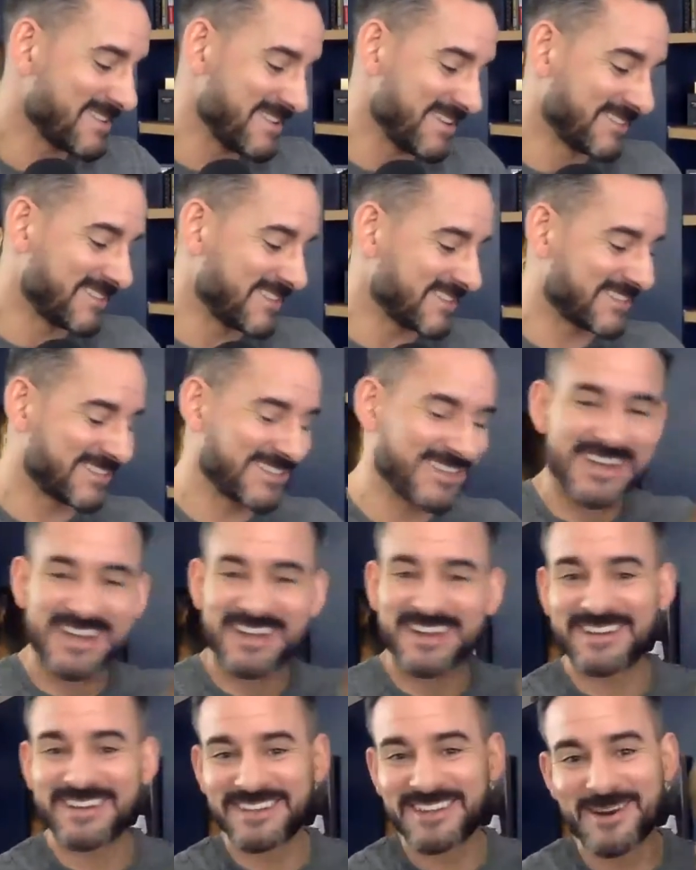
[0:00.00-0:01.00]
just
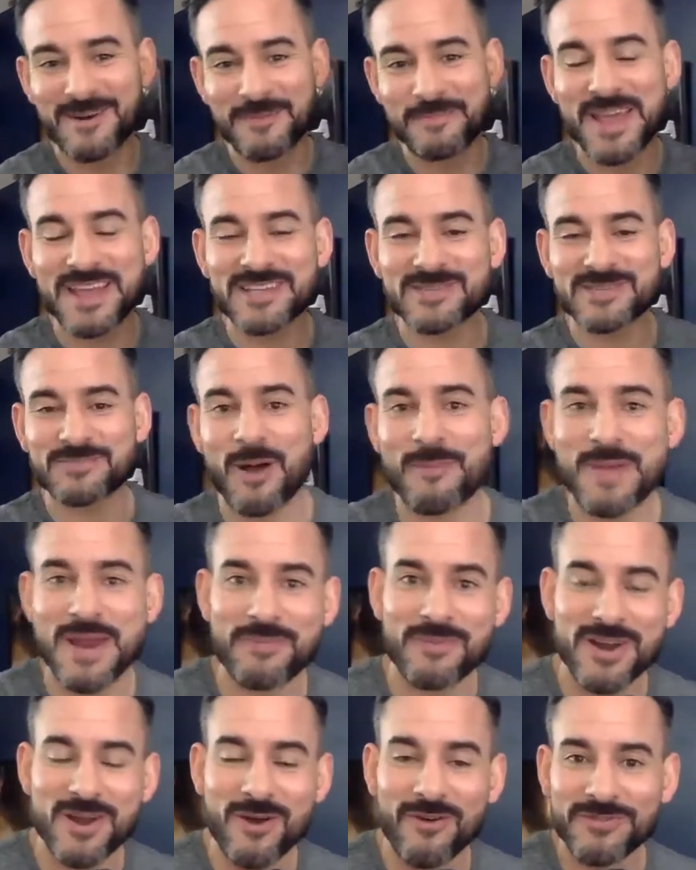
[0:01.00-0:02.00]
good little baseball
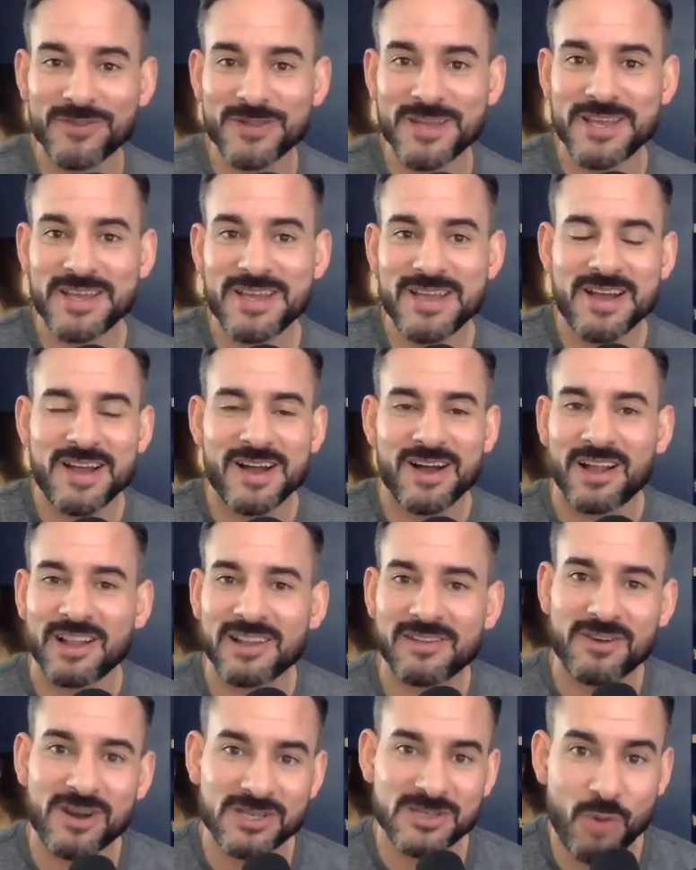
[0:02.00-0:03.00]
memory. Hopefully, all
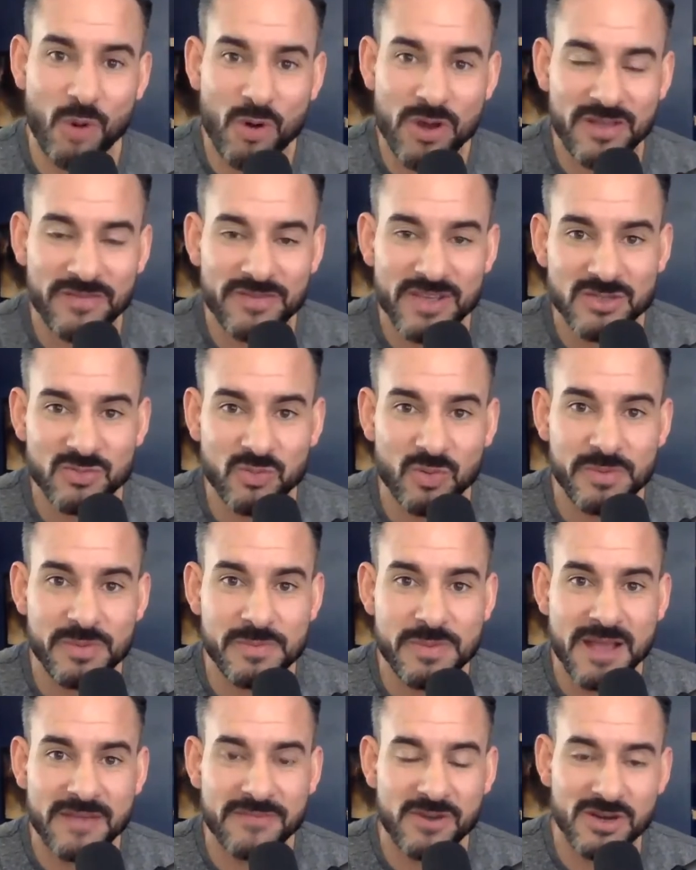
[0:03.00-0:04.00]
of our sporting events will be
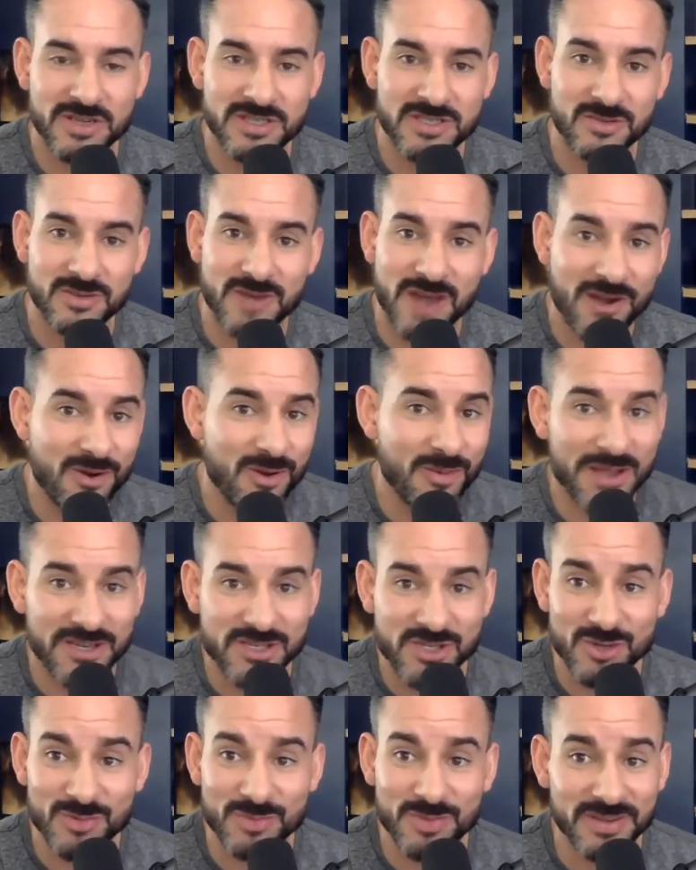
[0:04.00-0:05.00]
back very soon. I don't know
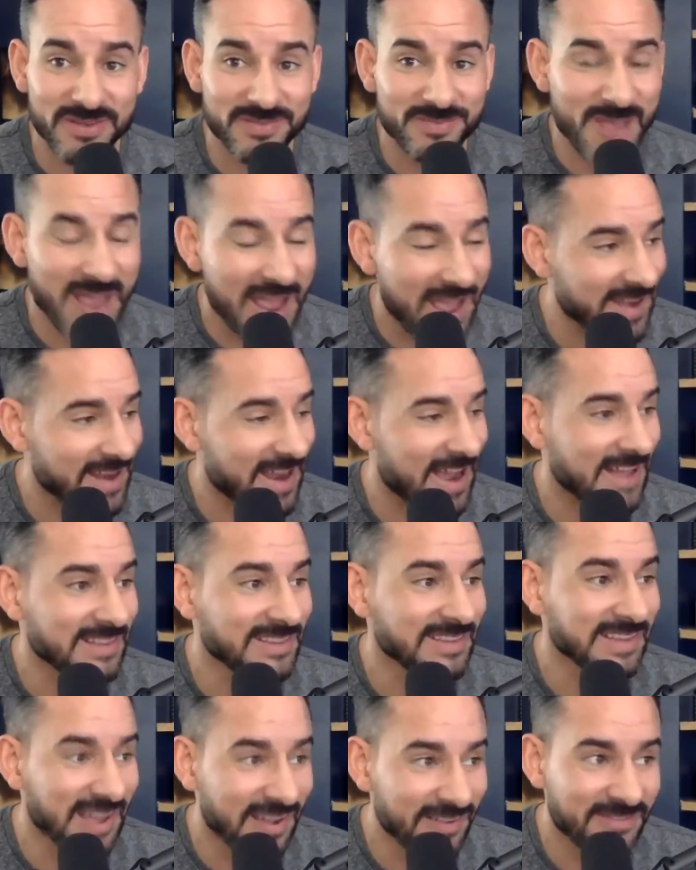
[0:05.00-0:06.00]
about you, but man, I
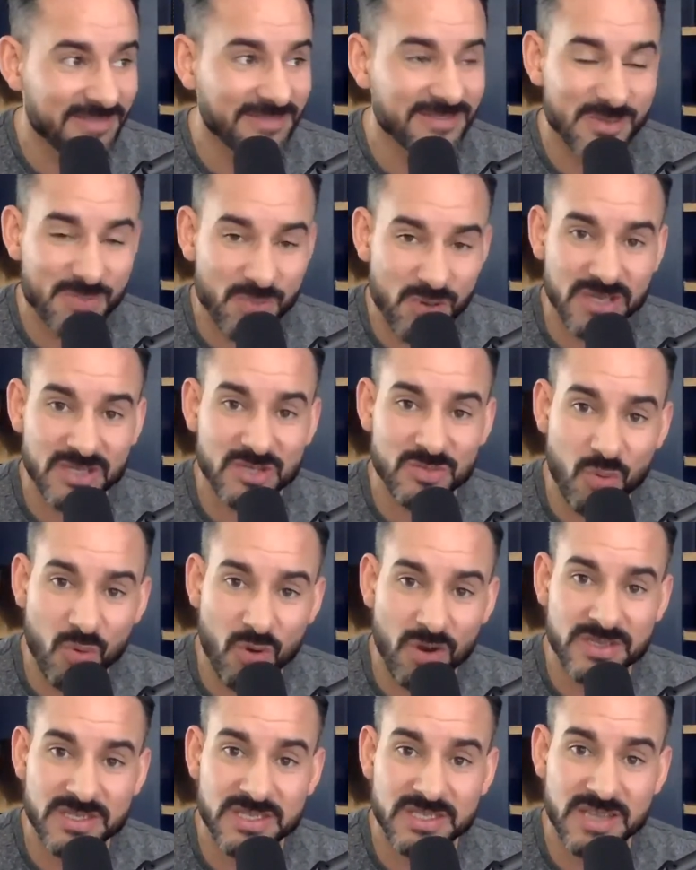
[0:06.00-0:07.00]
love spring
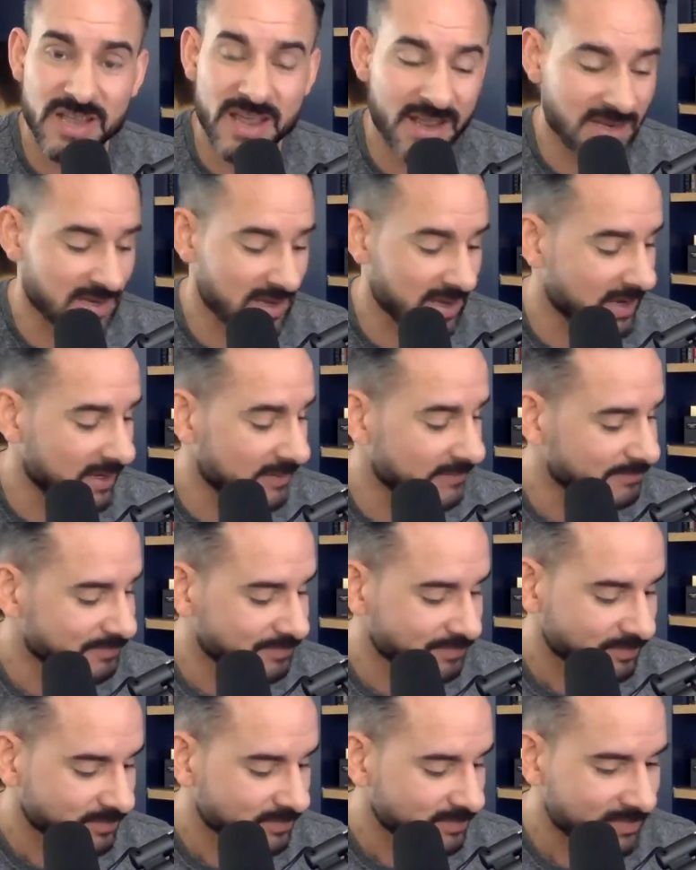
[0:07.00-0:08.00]
sports. And
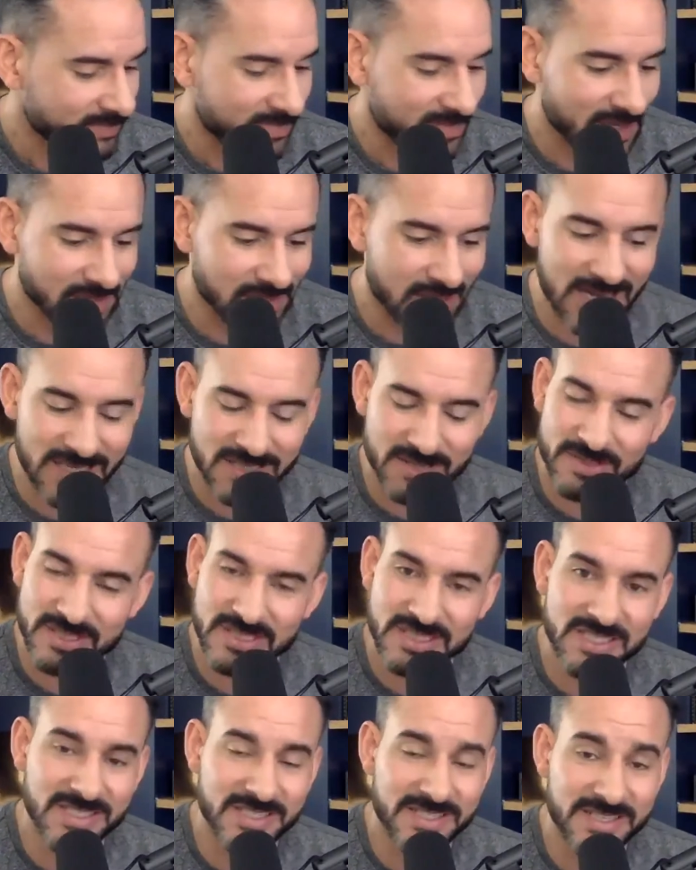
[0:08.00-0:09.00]
gosh, we
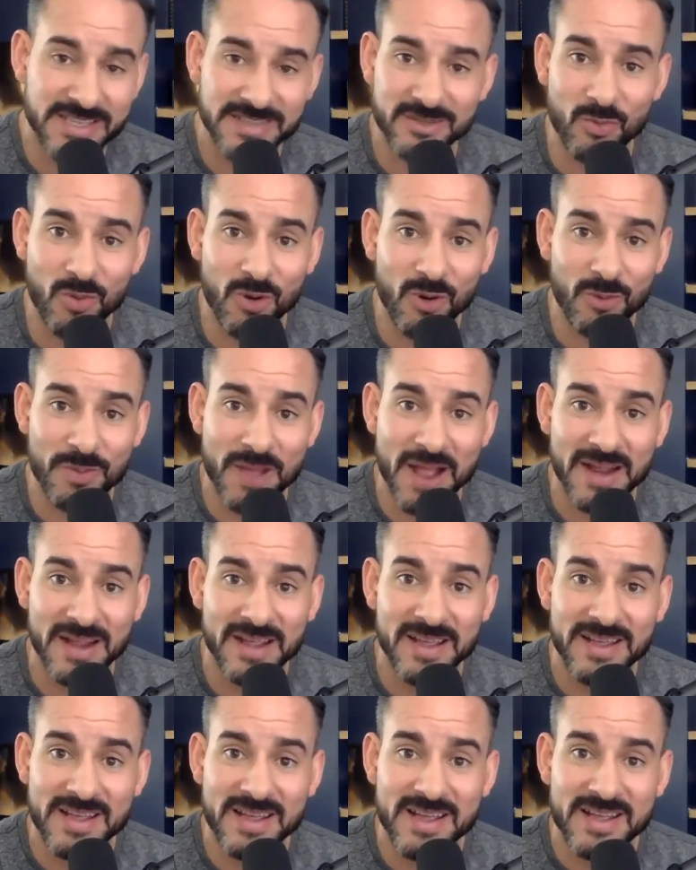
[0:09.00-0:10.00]
just get the world back
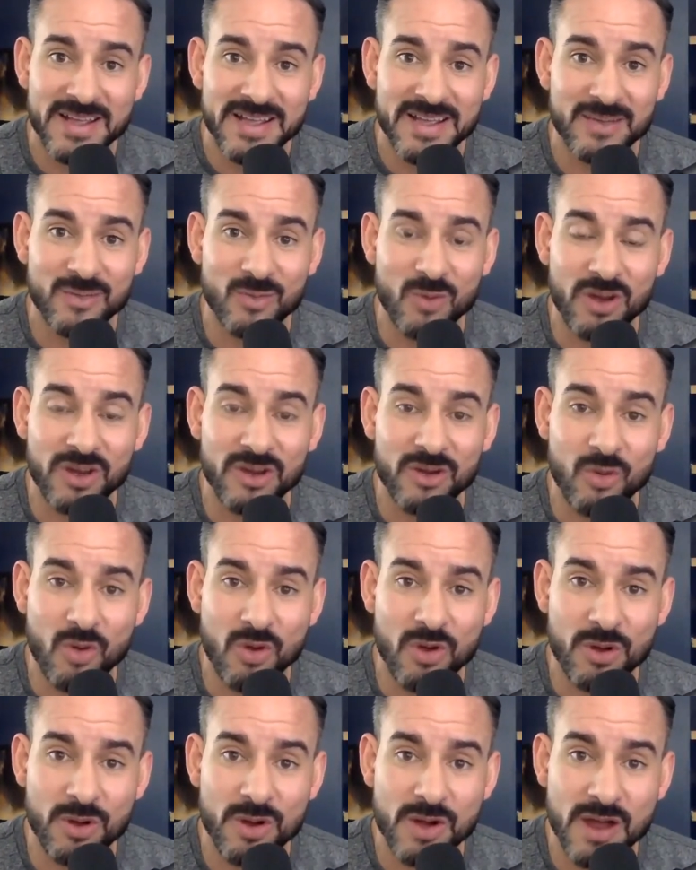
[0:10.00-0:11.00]
in working
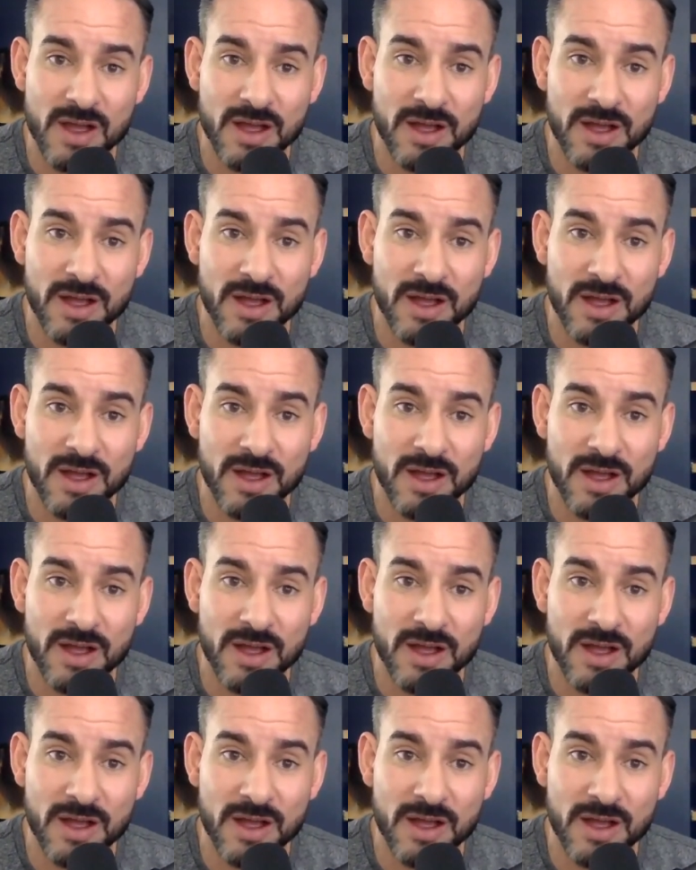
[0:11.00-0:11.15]
order.